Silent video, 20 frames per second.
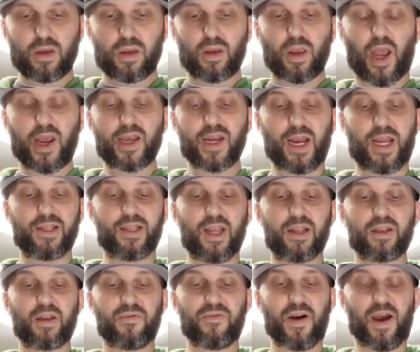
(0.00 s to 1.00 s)
I can
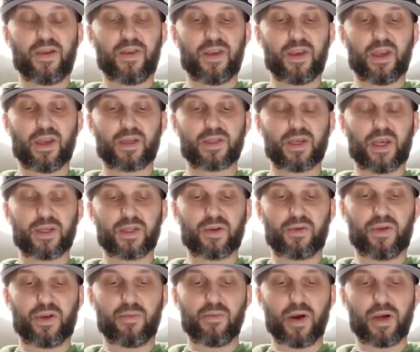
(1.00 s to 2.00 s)
identify the
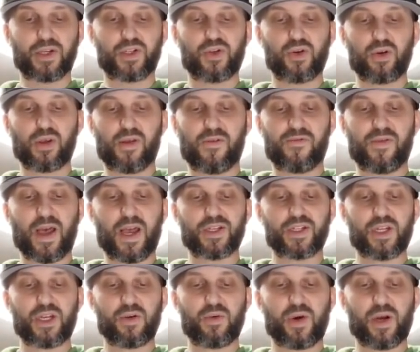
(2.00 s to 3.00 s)
accessory by shortly
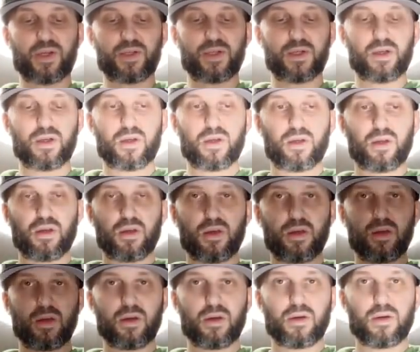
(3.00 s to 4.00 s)
flashing it, watch.
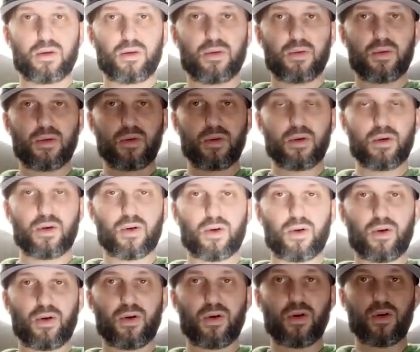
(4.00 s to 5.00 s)

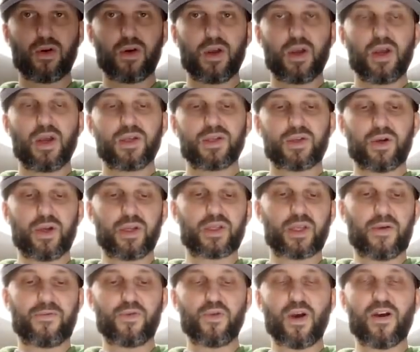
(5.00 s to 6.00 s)
Oh, so it's,
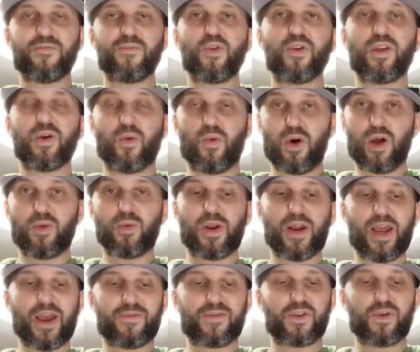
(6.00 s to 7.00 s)
if you have more than one, when
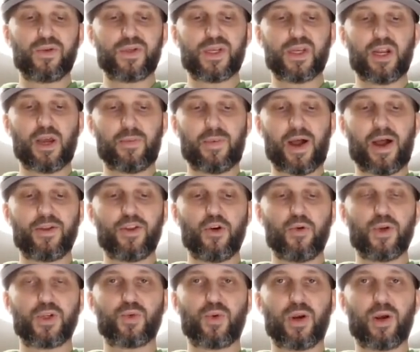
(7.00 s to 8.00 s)
I have two set up, I'll know
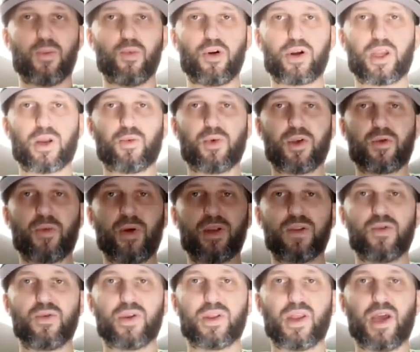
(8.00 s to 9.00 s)
which one I'm working with by
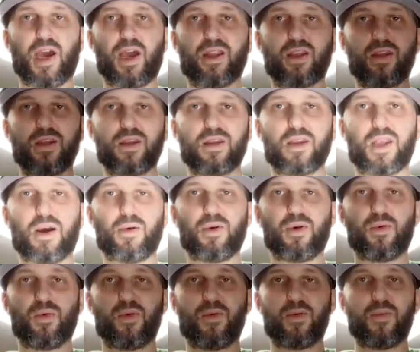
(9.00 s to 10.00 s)
doing that. That
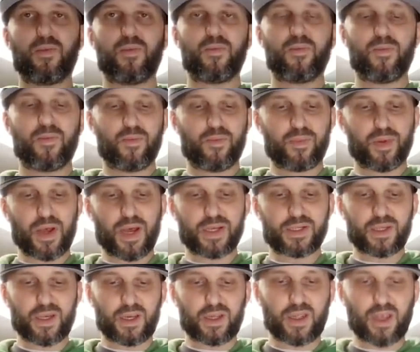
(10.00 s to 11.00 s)
one will
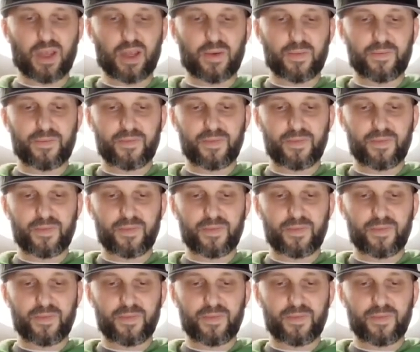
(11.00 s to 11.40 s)
blast like that.